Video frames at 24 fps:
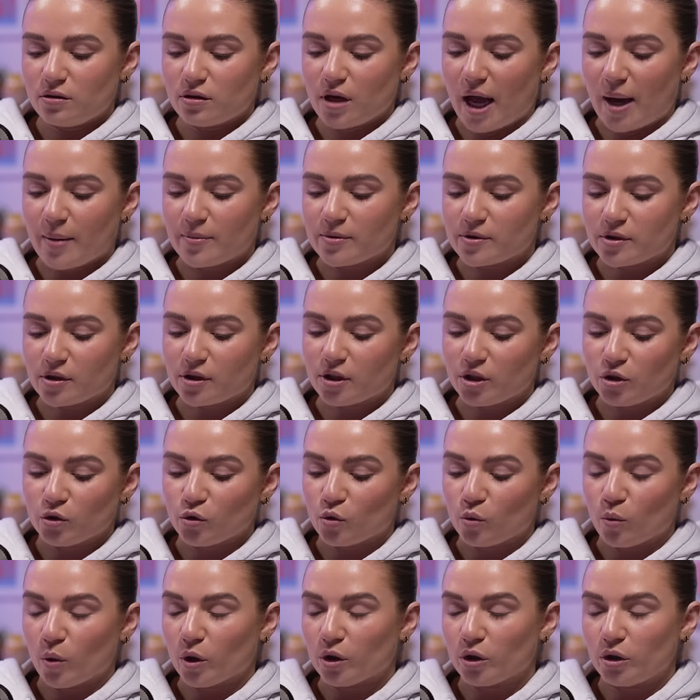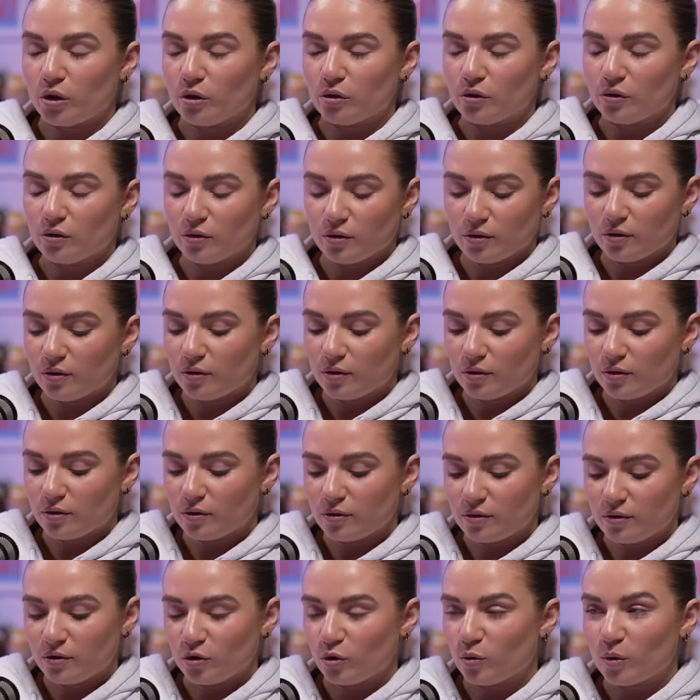absolutely no one knew.
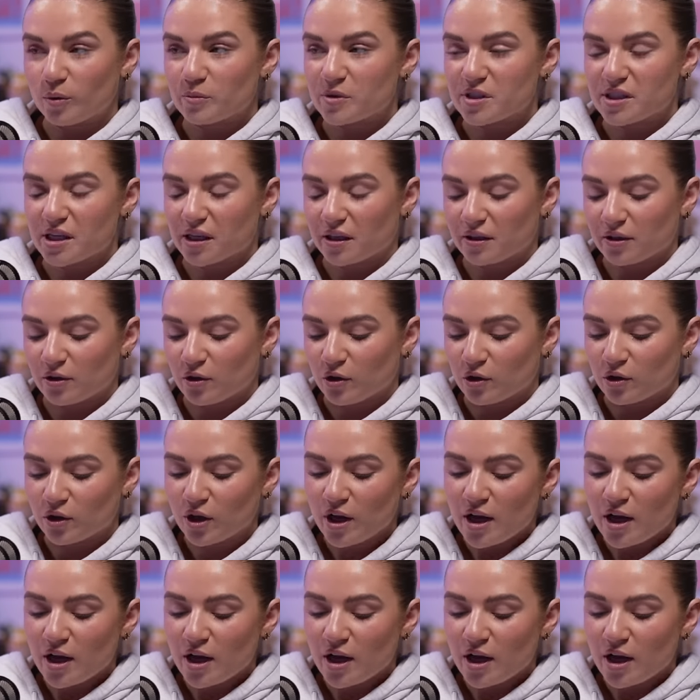No one was singing along.